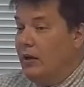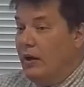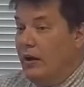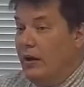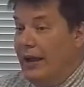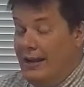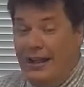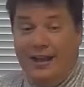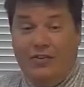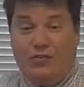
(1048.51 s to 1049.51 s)
And
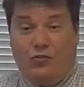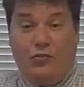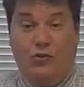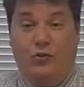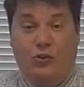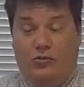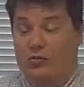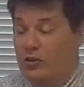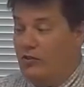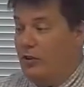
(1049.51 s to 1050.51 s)
that is true.
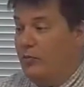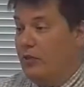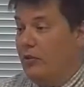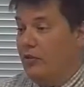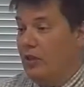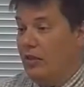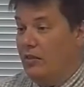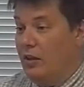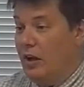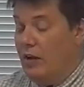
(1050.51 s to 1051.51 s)
It's something
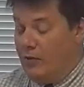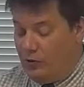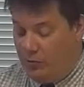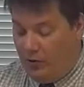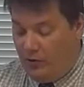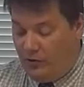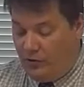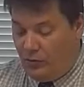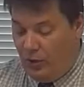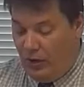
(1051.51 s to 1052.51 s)
that I've experienced
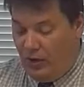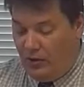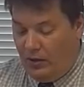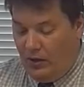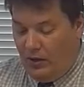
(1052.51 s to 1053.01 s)
as well.